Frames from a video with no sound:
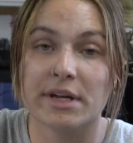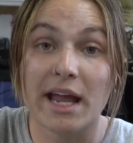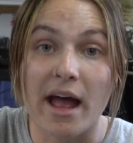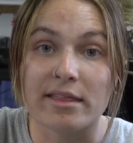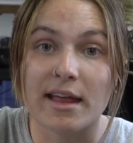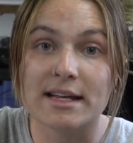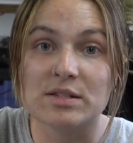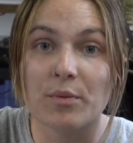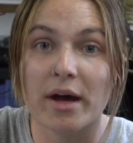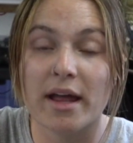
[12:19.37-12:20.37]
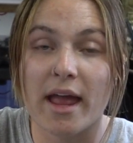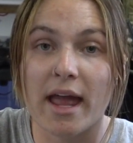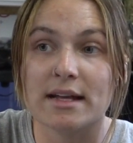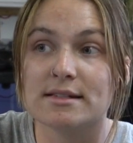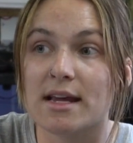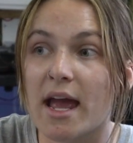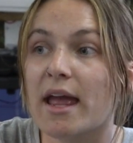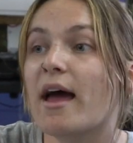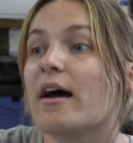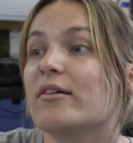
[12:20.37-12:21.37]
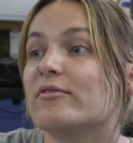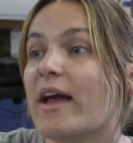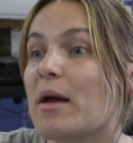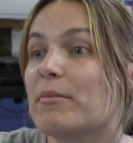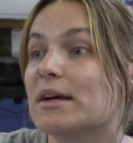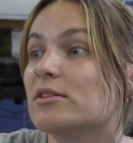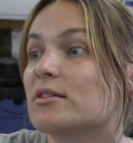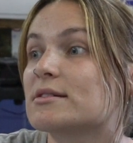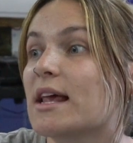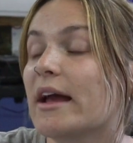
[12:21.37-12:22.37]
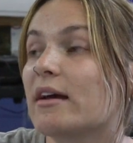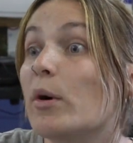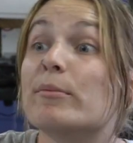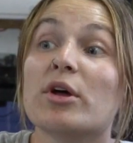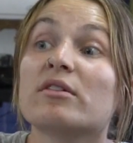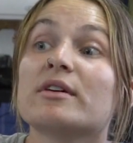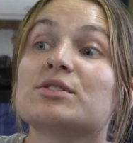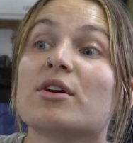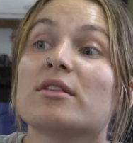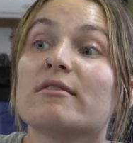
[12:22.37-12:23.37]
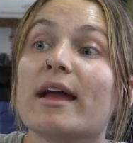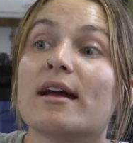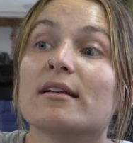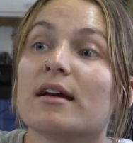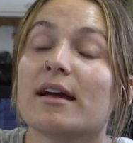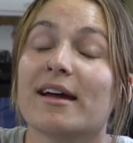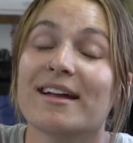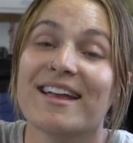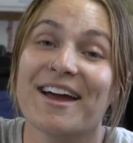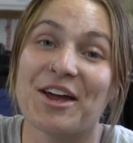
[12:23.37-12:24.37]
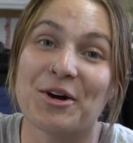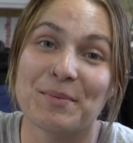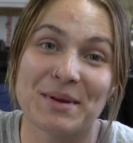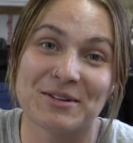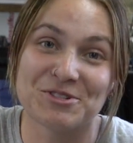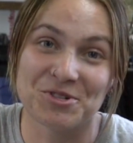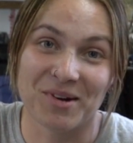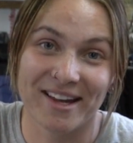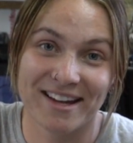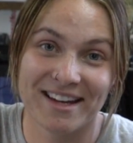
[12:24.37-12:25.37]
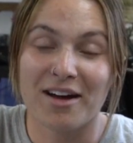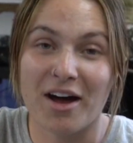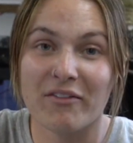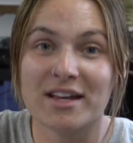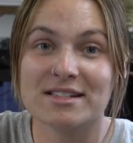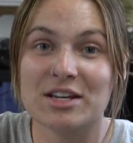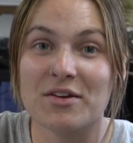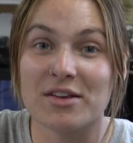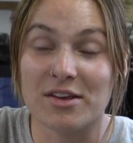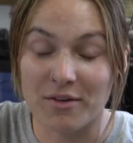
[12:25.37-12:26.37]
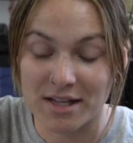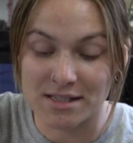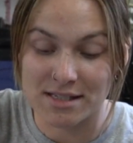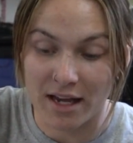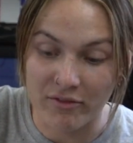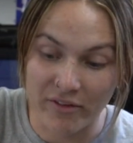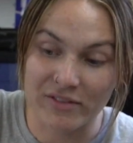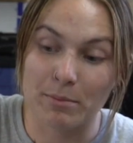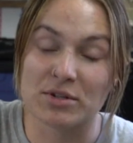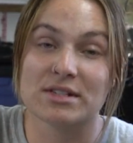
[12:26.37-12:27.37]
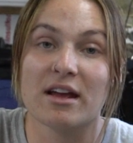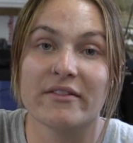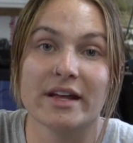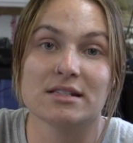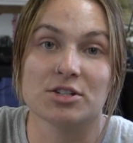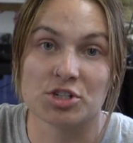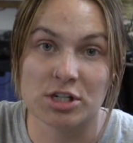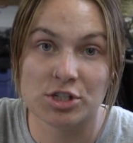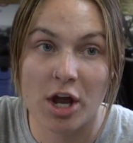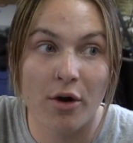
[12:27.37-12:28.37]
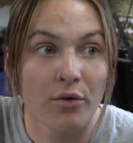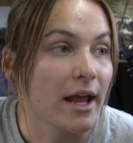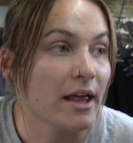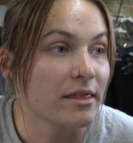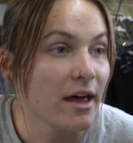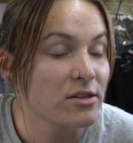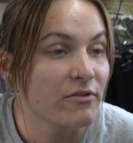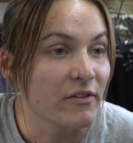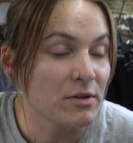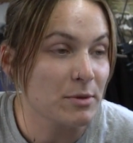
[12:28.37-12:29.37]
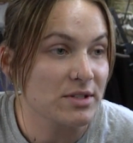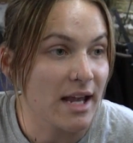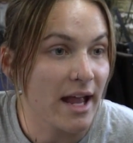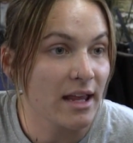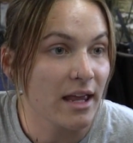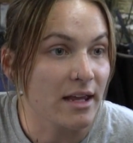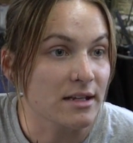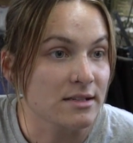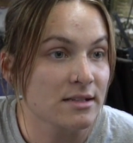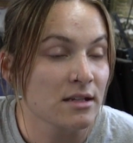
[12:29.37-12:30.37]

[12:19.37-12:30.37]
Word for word: But yeah, that's what a day of van build looks like when both of us are on the van. And I hope you enjoyed. Obviously you can see fifty percent of it's a shit show, and the other fifty percent is